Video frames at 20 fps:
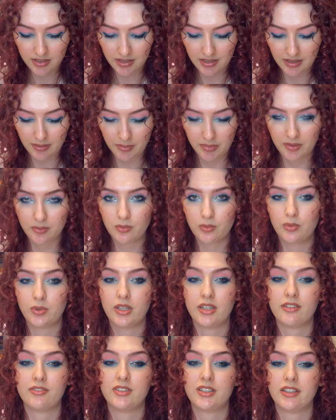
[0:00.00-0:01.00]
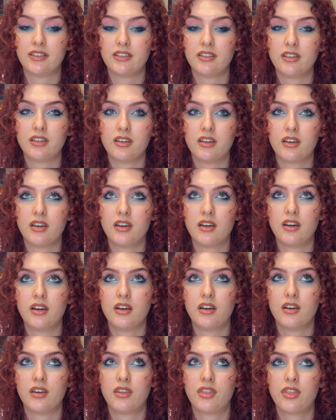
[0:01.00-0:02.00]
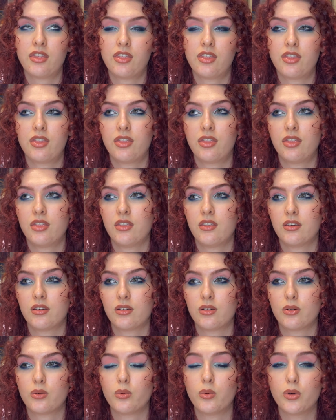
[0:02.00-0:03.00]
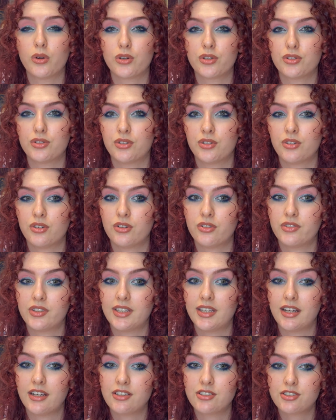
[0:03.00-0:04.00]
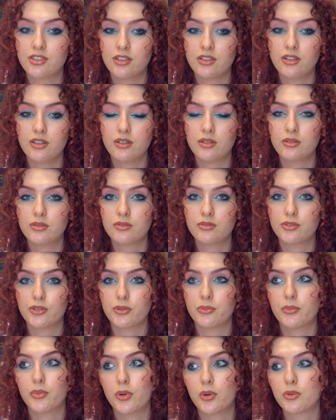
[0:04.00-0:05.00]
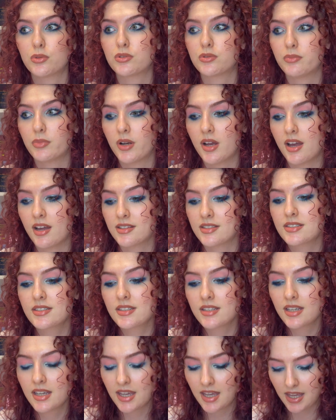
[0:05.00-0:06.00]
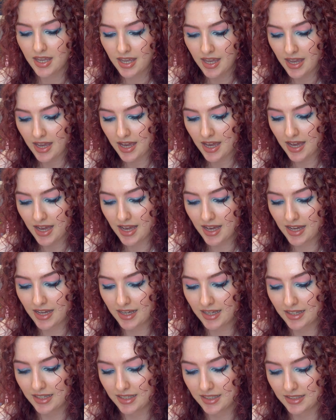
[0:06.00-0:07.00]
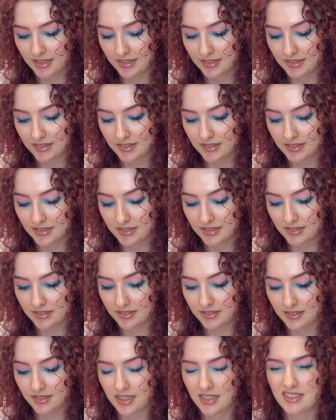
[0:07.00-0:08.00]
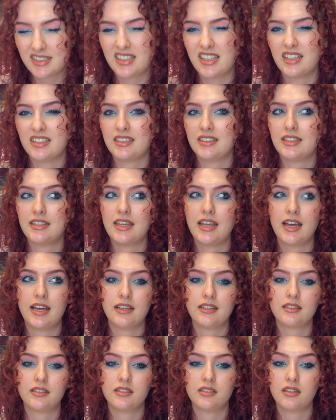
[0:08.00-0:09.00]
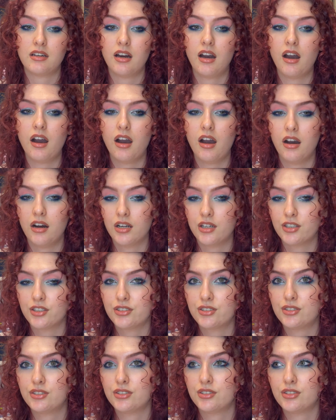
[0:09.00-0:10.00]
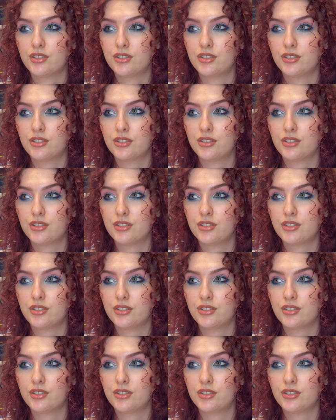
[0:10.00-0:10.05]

I mean, we have like a quarter of an eyeshadow for most brands, and that's not that hard